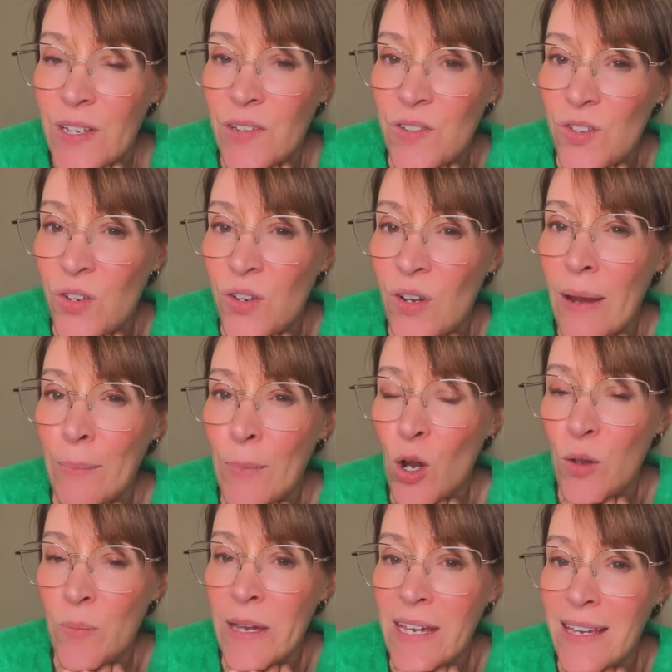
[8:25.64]
So I'm
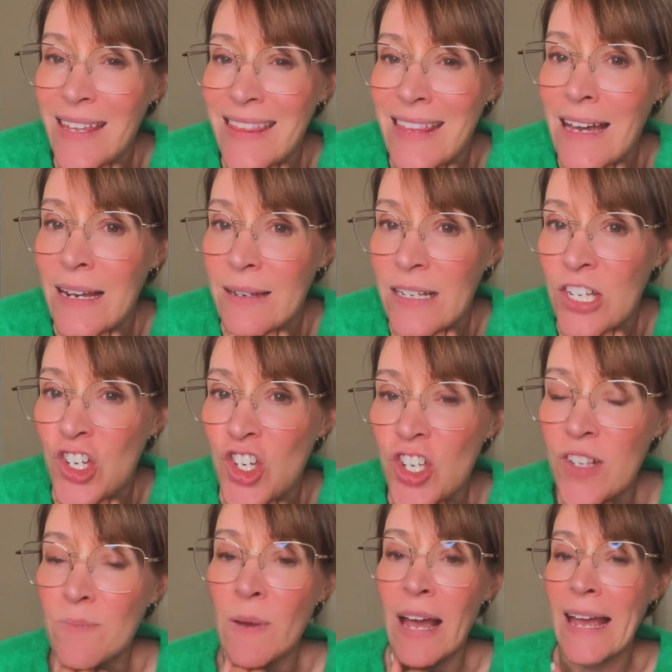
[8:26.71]
hoping that
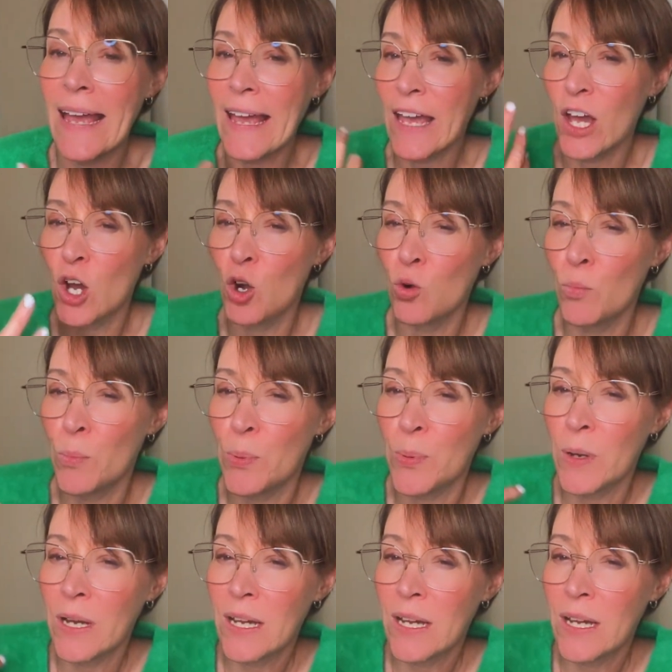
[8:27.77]
just might help